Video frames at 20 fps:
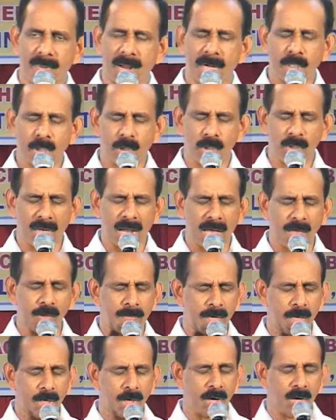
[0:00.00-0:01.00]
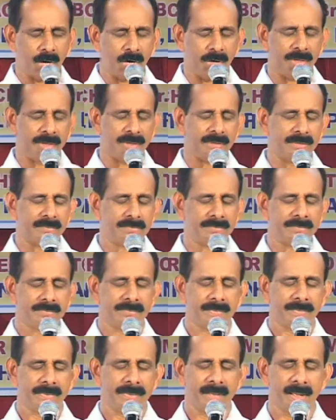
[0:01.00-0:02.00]
want to love my Lord.
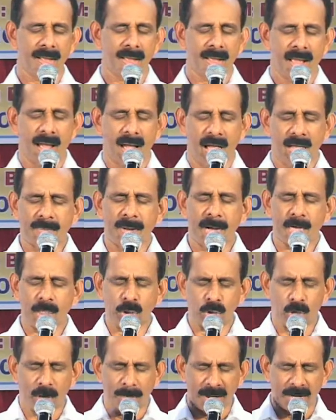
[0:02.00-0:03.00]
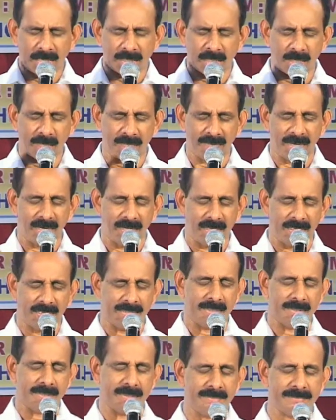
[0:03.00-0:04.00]
I want to obey the
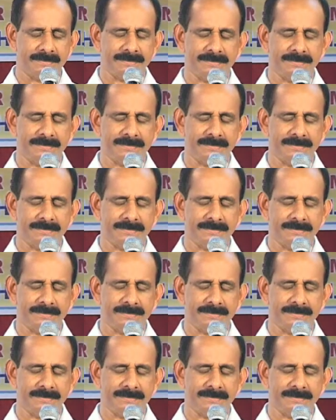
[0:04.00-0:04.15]
word.